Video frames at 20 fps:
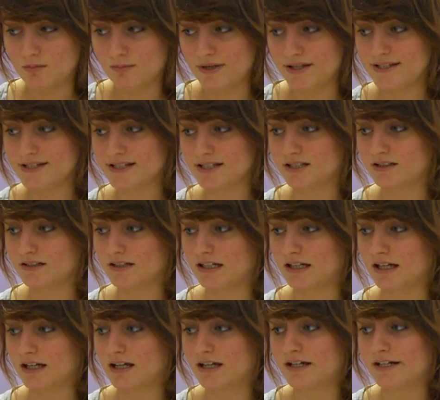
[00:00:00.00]

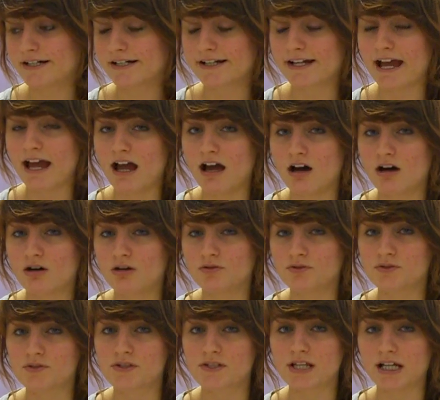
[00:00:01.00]
basically,
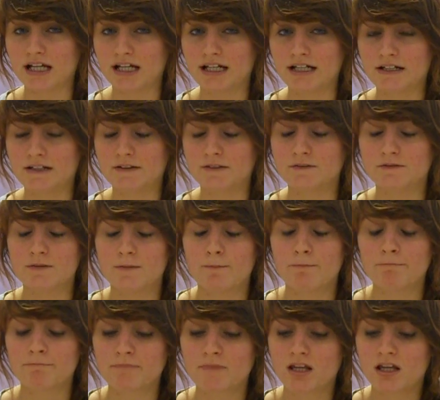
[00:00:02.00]
cows have,
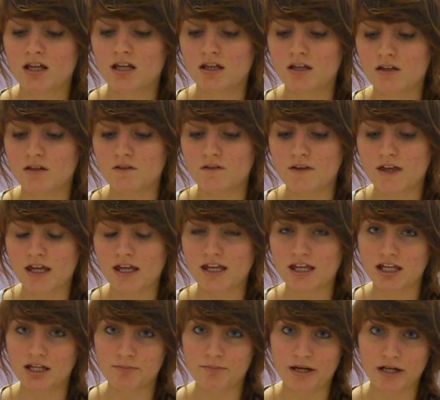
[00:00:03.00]
they
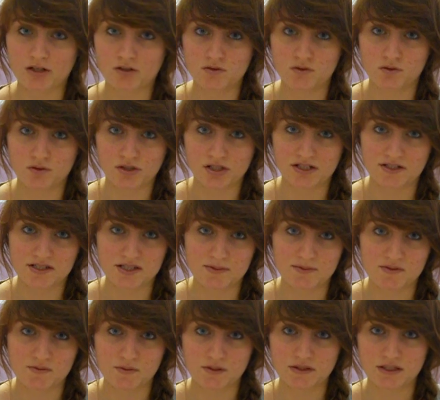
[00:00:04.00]
eat
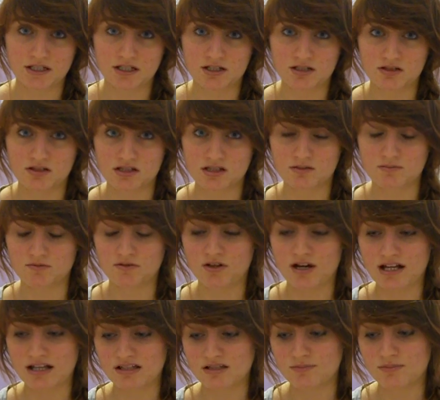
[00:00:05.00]
microorganisms when they consume
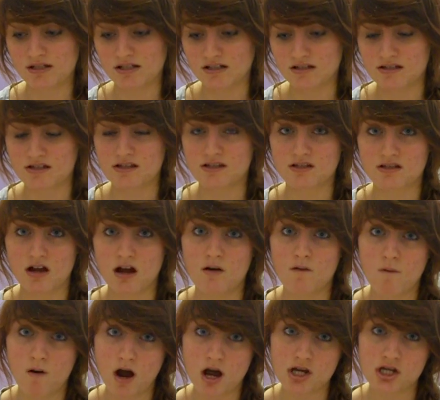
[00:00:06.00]
grass because it's
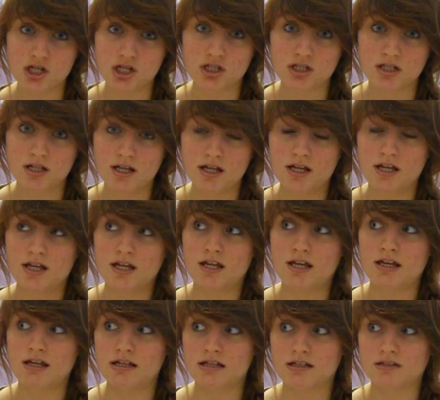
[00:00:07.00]
not washed.
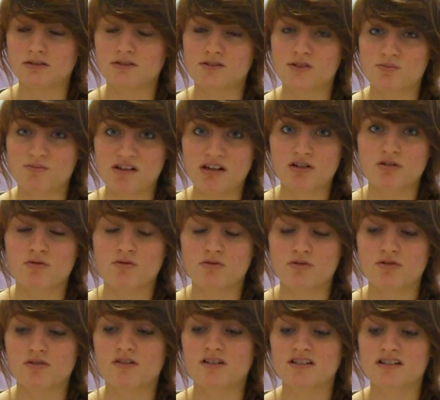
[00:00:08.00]
And those
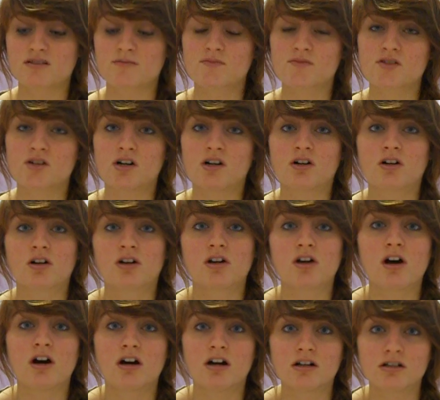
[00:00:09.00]
microorganisms
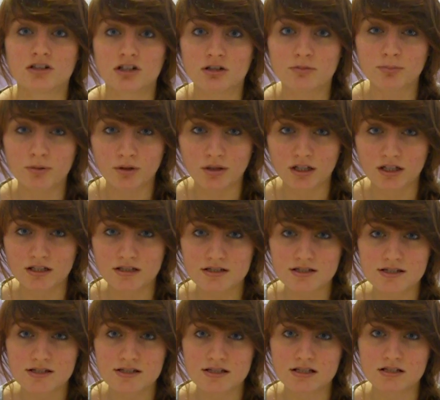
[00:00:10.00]
are on all plants.
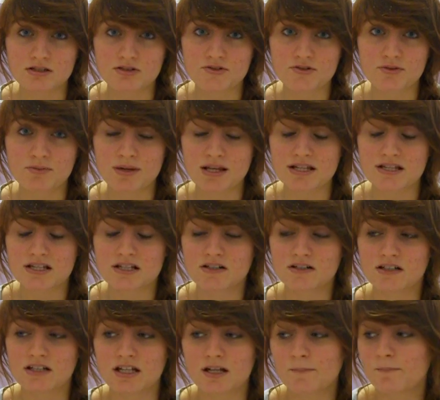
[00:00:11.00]
And so
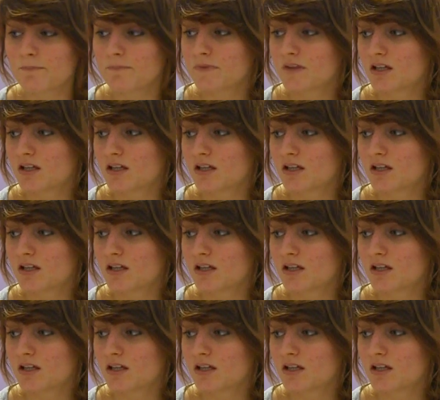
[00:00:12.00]
basically,